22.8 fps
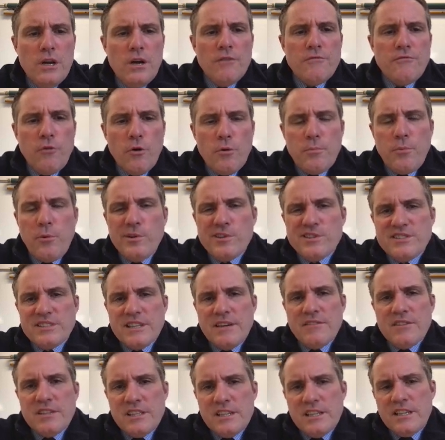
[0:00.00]

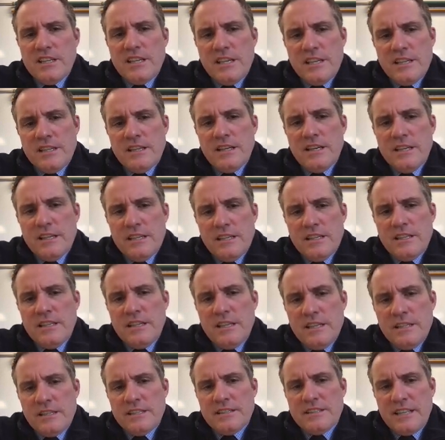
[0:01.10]
4.7
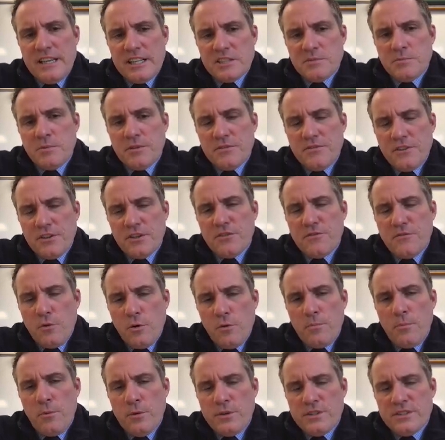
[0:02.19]
in the textbook, figure
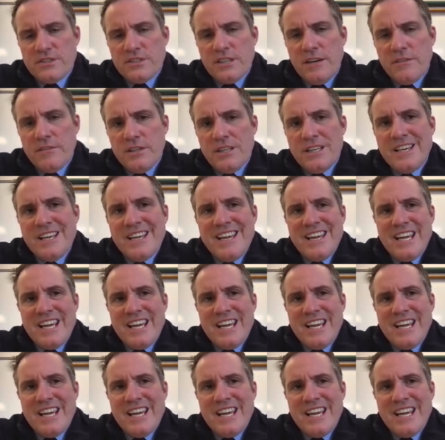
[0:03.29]
4.7,